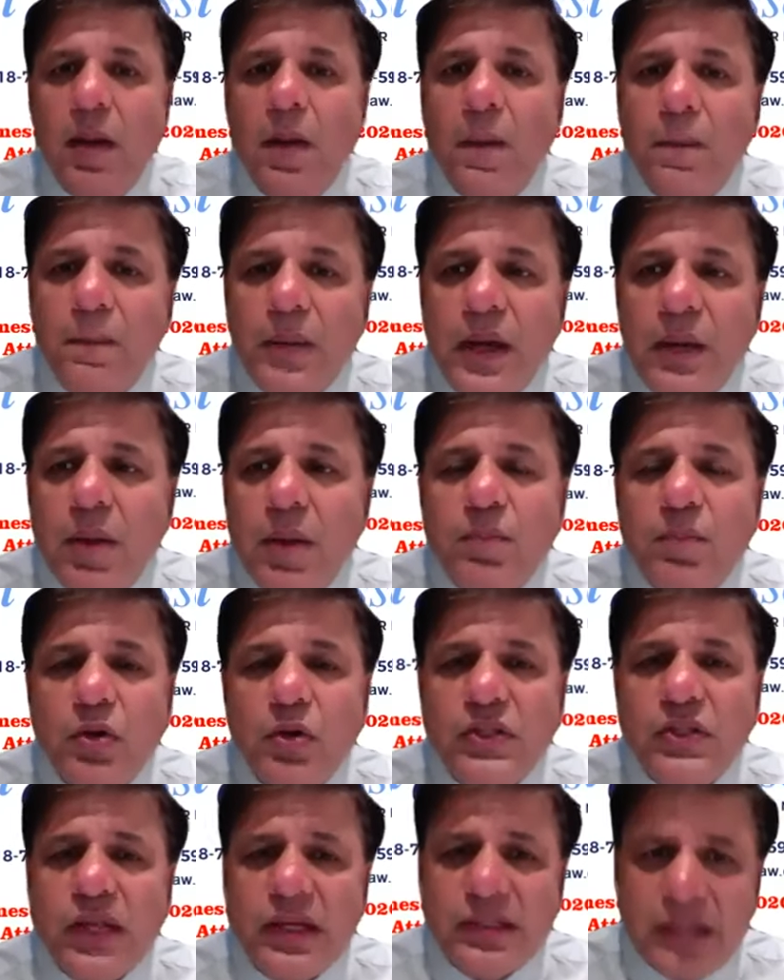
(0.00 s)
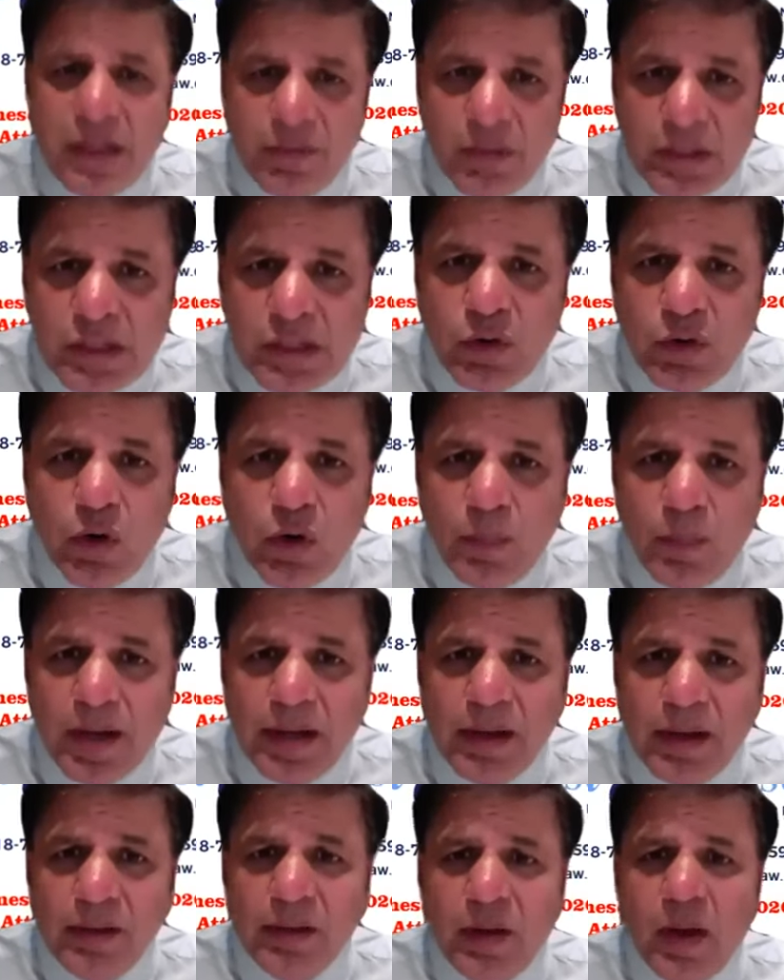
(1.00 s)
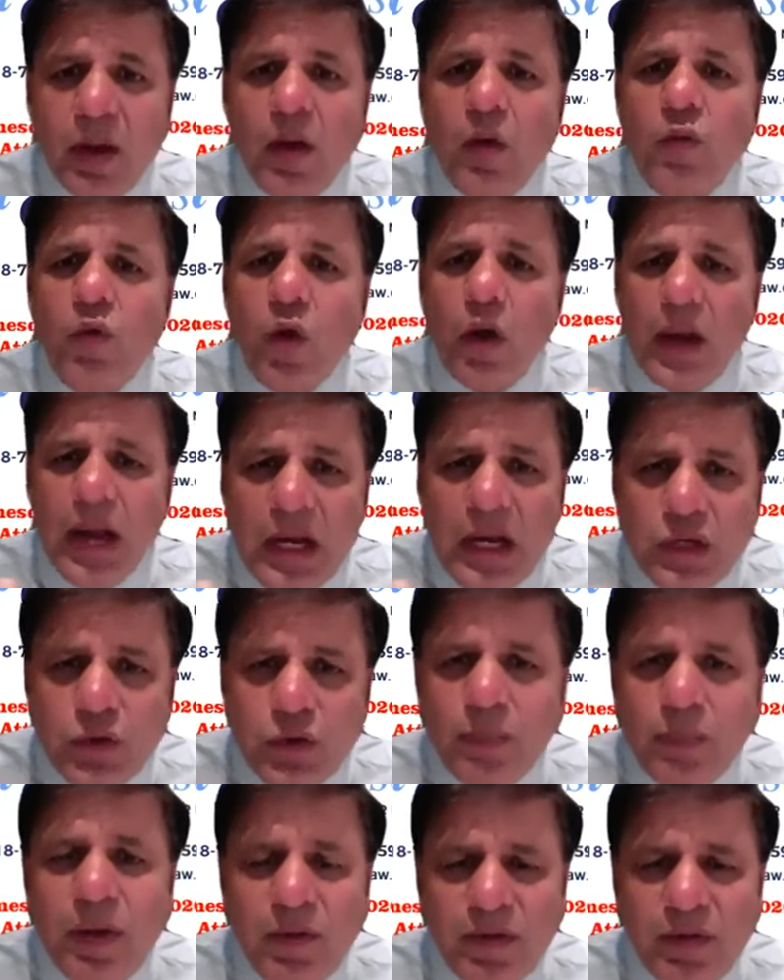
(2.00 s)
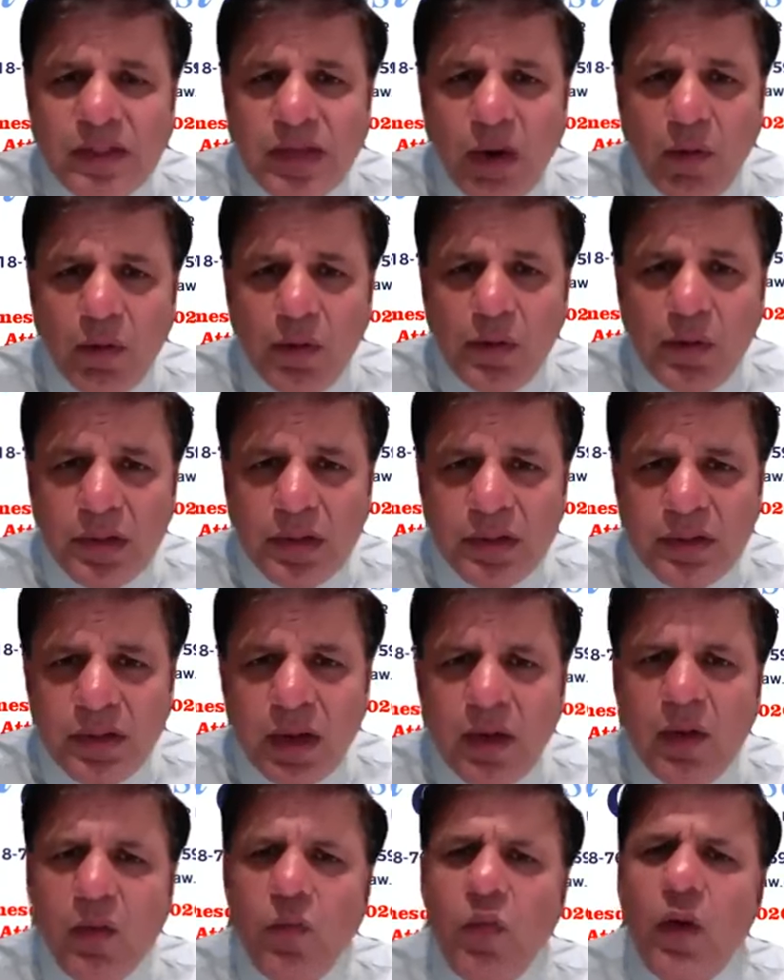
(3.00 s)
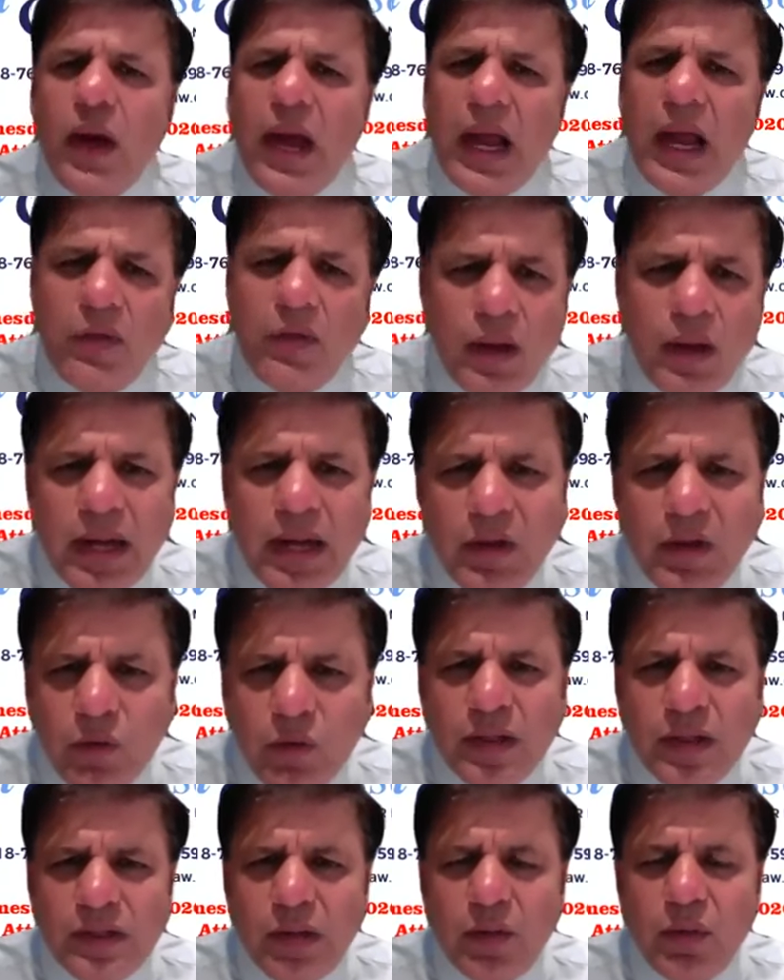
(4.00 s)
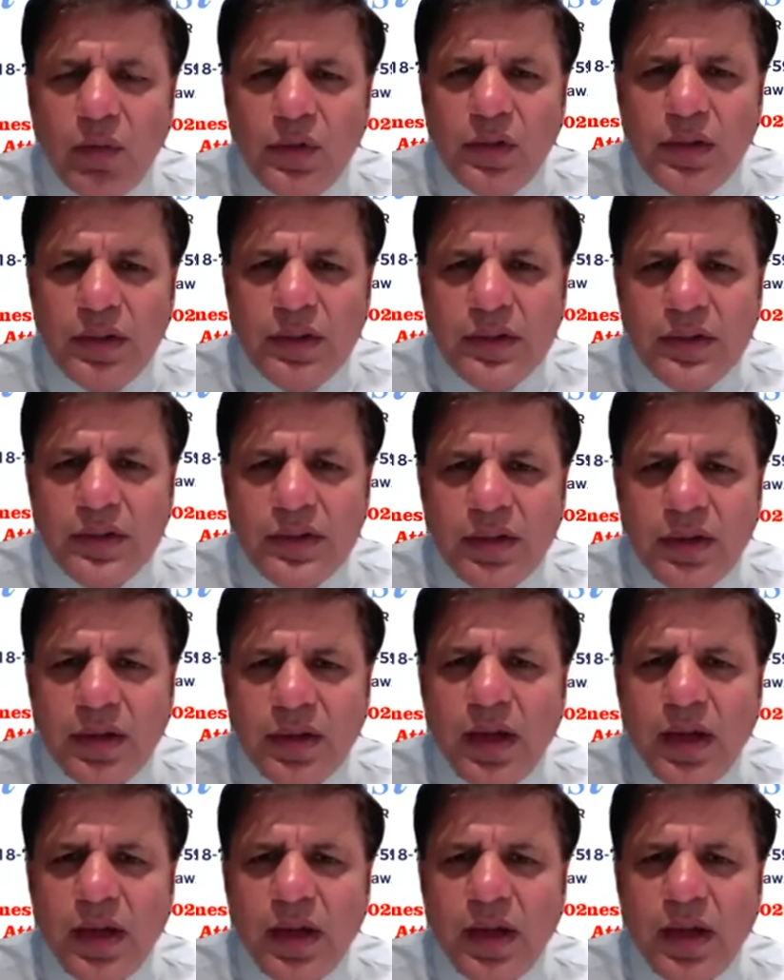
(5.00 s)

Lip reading: Premium processing, which is going to begin for H-1B visa holders, for L1, L2 visa holders,